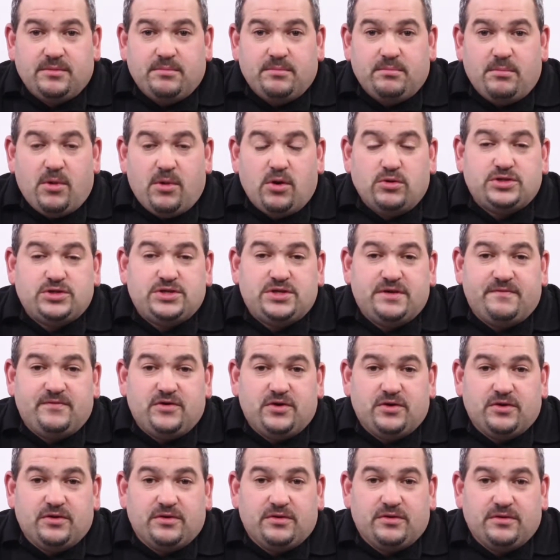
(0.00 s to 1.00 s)
Most of
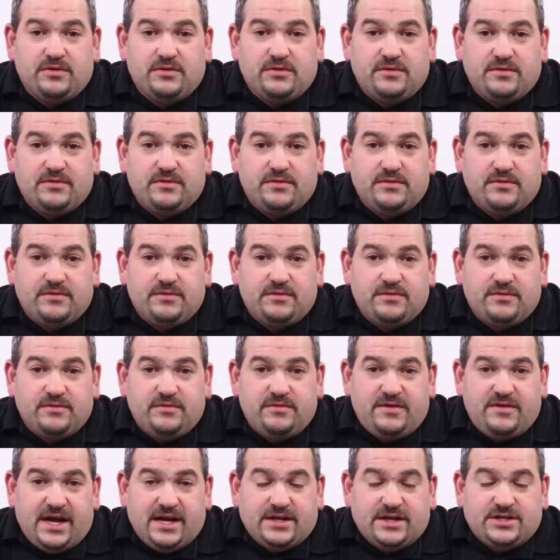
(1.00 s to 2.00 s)
your
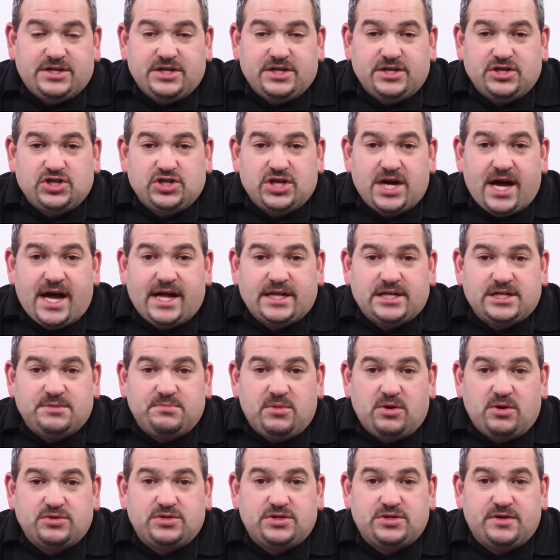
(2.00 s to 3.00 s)
dancing shots,
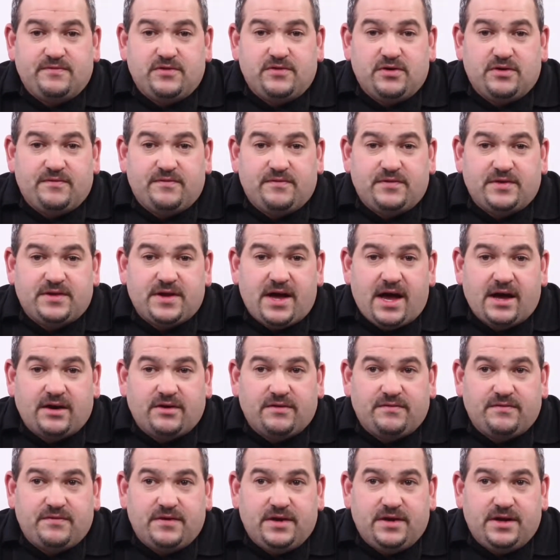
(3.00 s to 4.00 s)
most of your
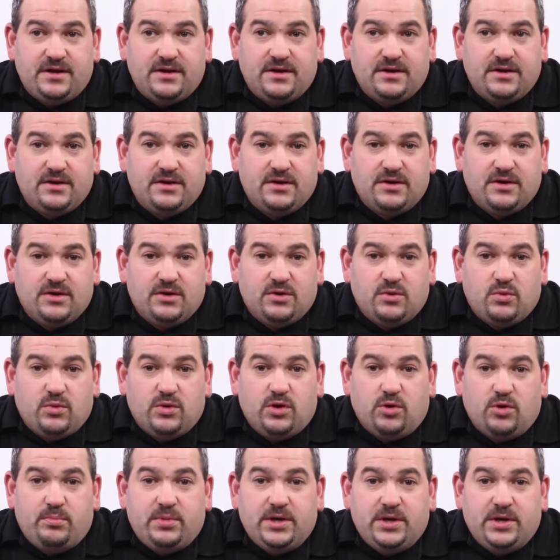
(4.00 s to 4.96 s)
photography will